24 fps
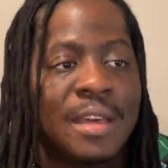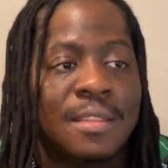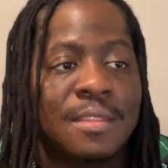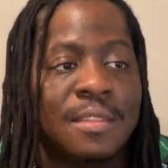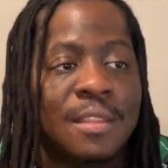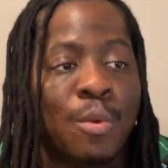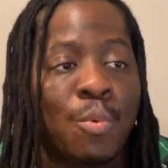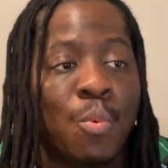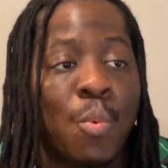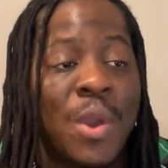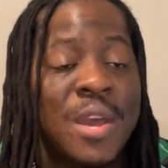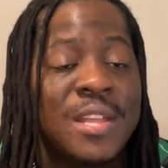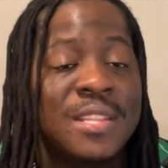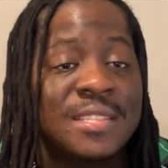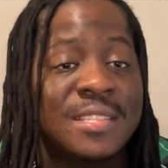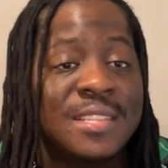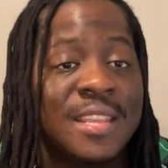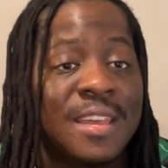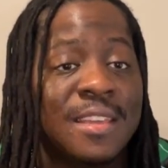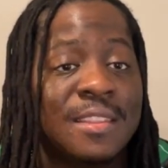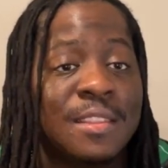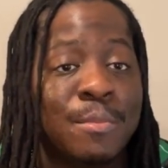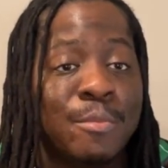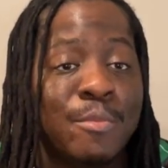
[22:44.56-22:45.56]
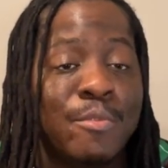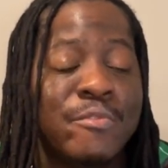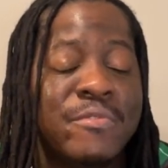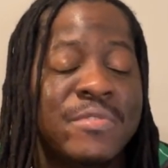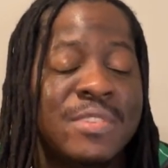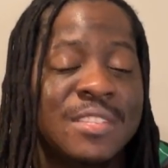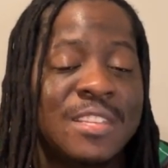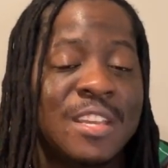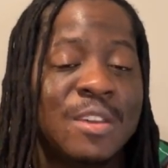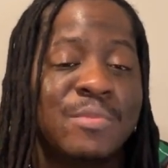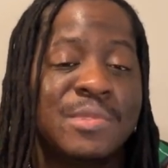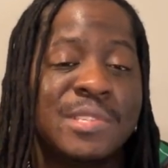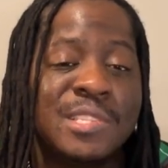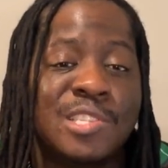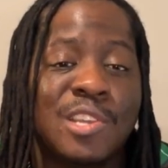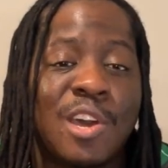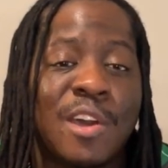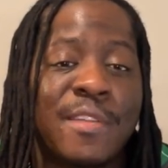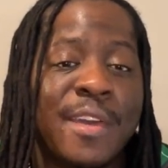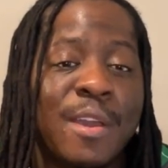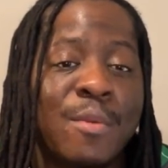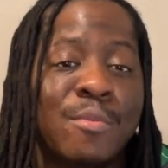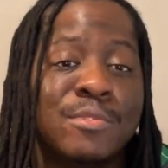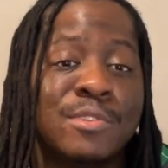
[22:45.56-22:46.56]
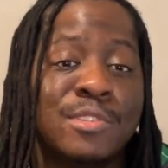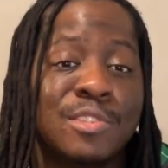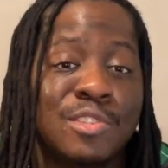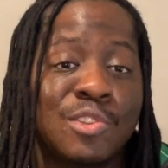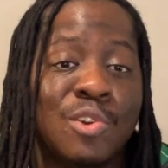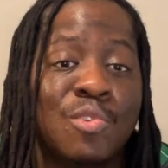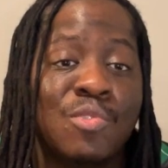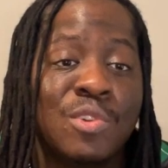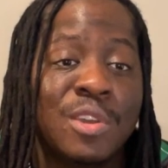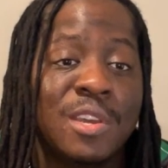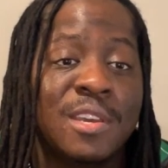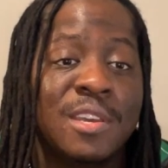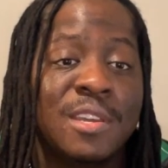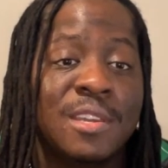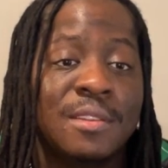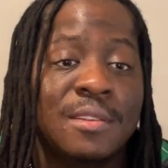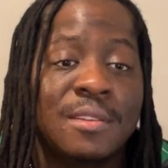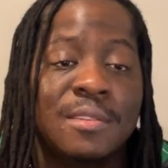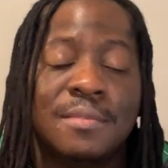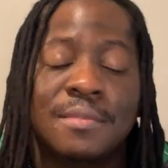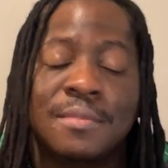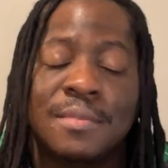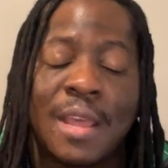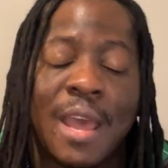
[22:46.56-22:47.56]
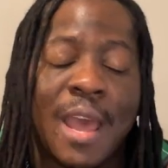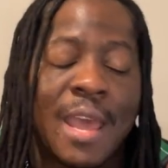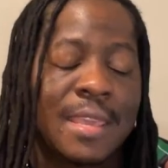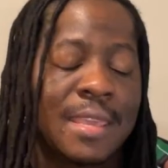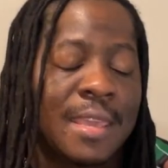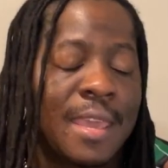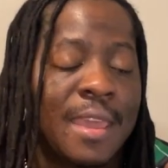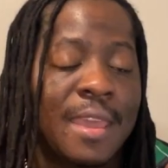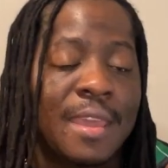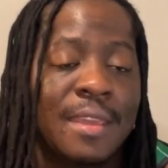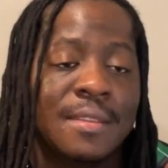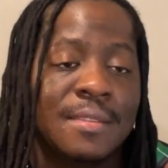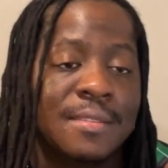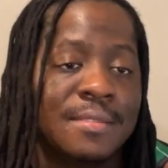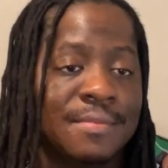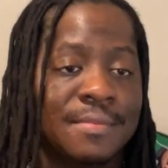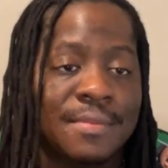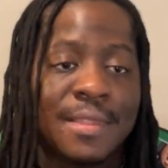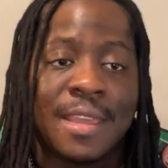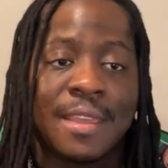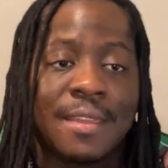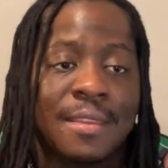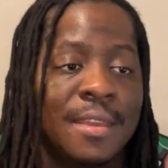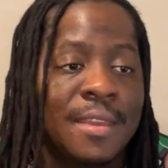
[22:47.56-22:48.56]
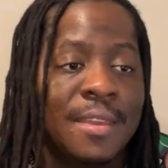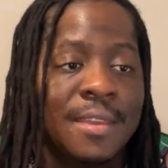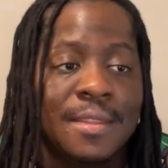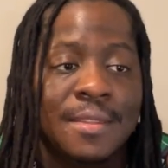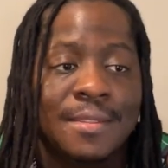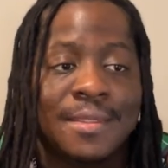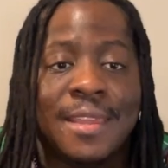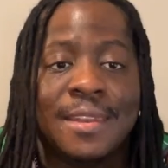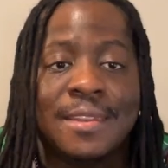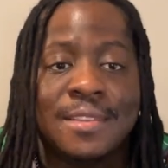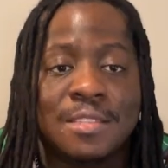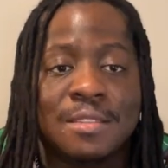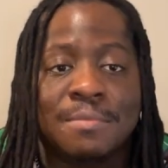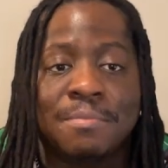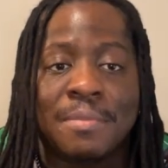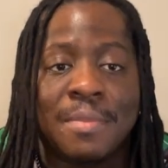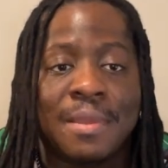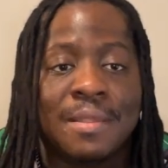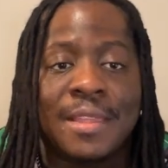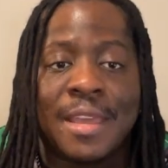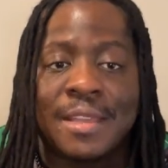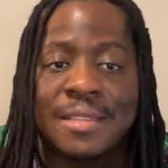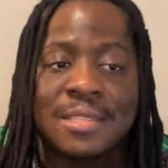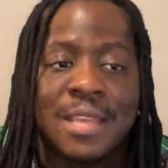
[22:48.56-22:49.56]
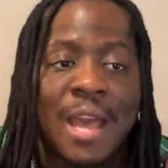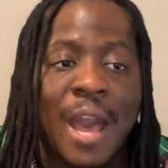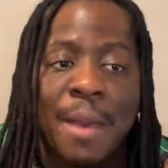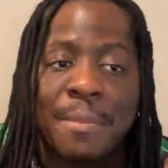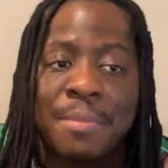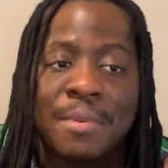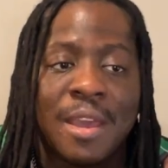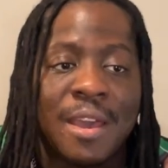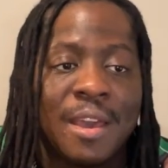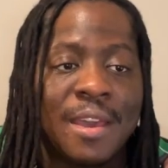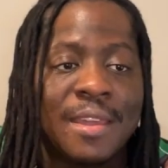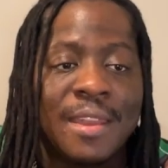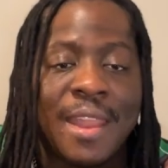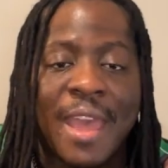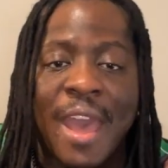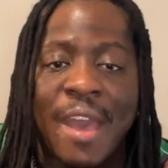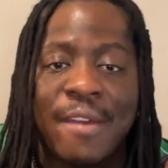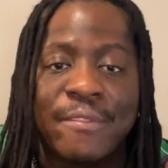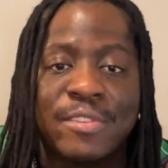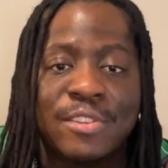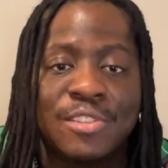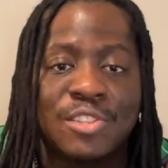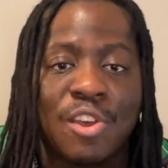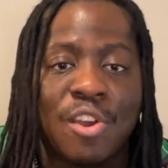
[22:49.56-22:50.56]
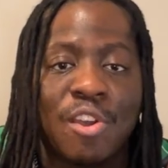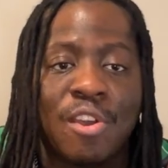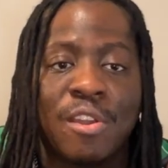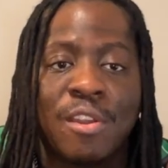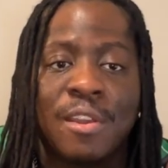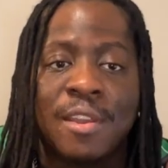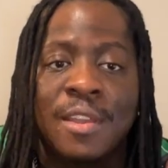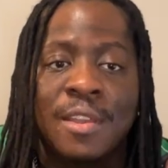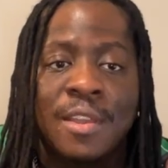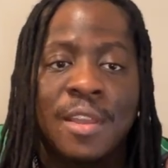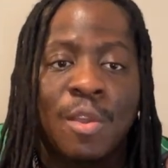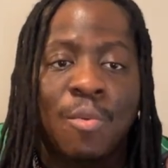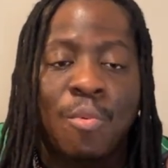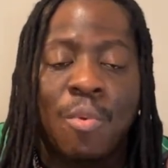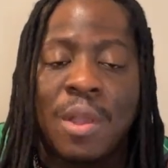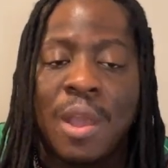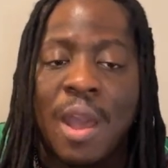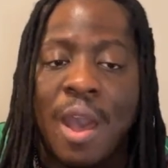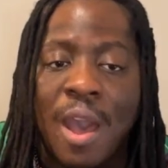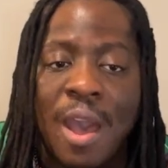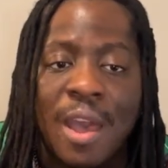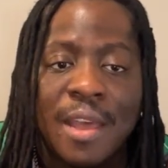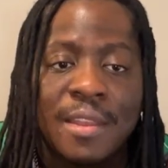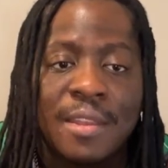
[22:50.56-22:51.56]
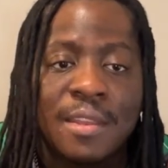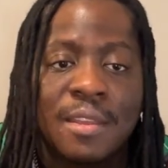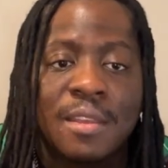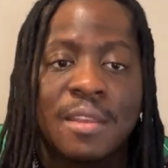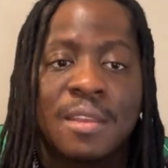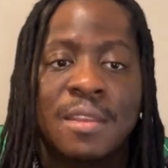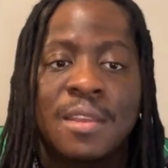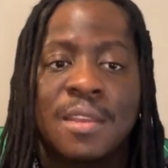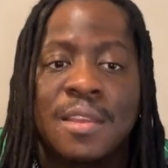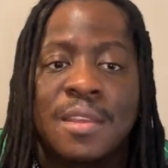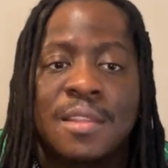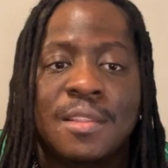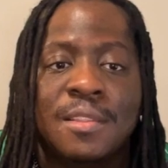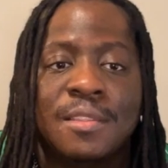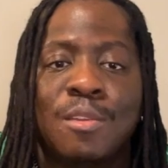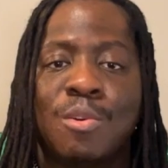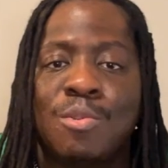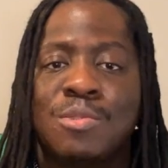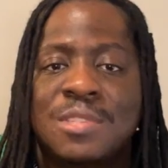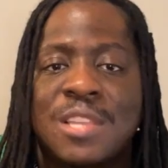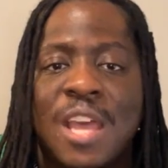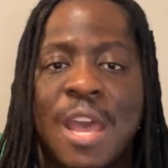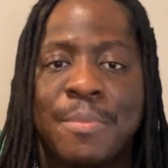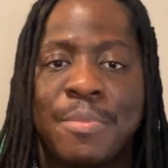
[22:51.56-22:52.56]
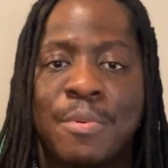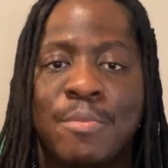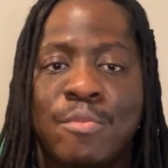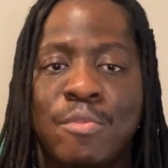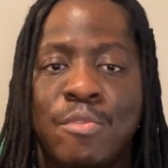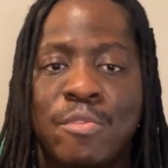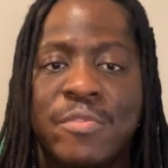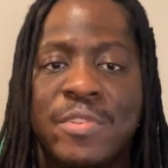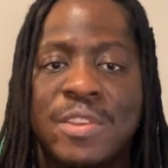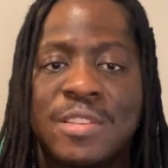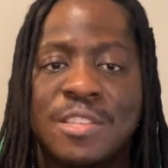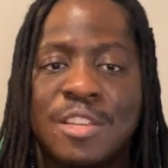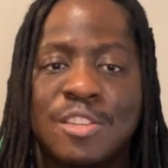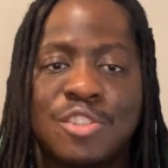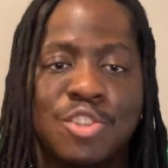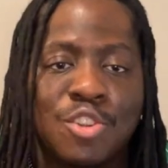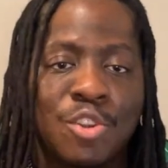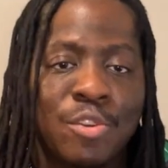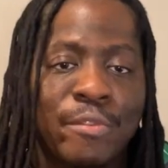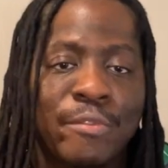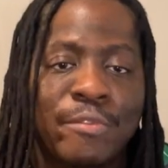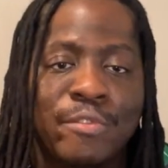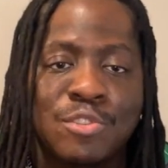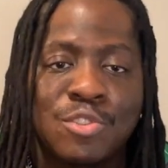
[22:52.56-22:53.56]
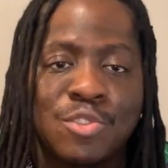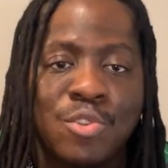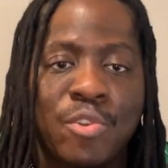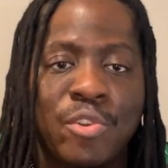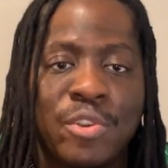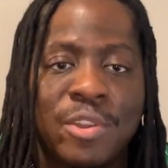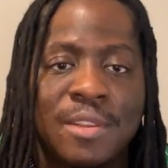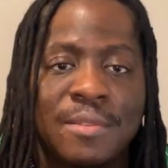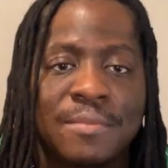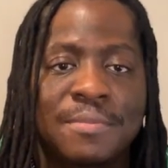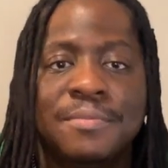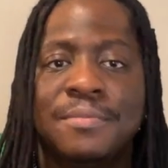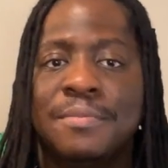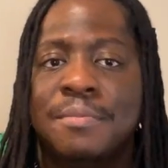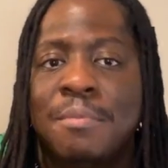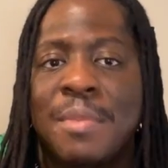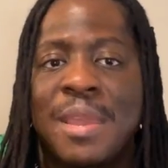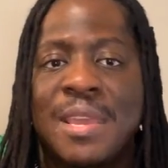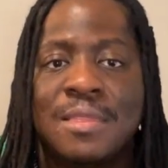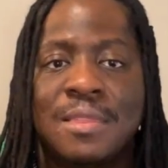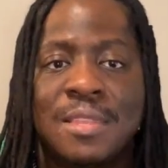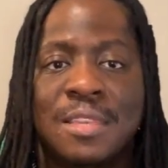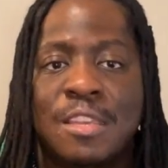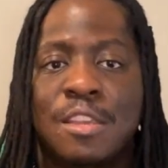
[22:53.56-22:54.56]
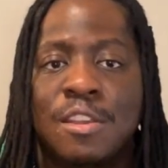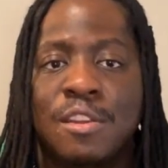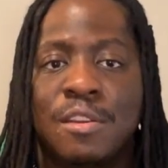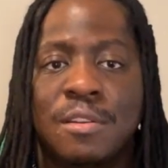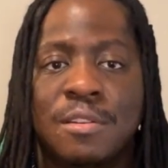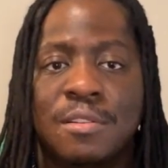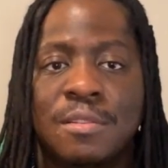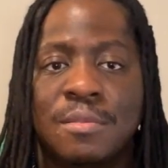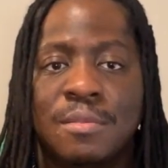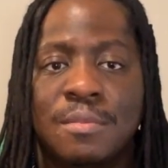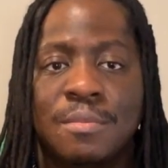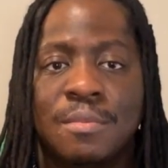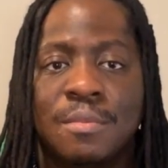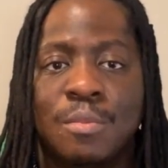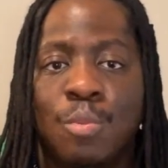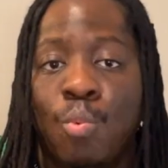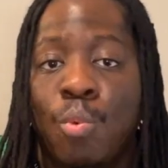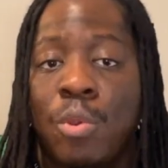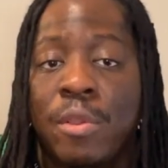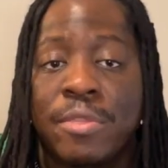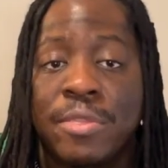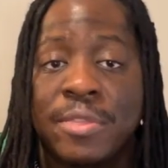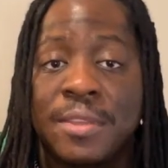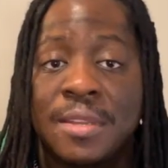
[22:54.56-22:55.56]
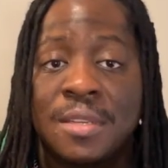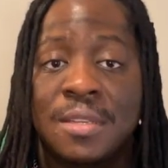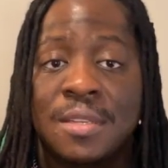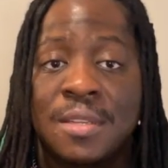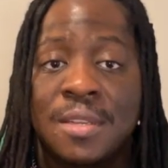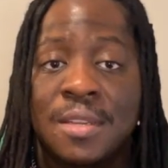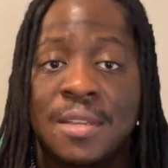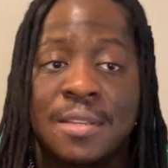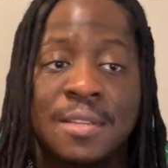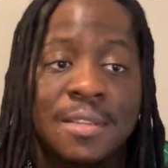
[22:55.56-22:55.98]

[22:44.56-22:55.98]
The movies that we saw that were so good, I can't. They just made, like, Top Gun, Avatar, Wakanda, those type of movies, A Journal for Jordan, made the year worth it.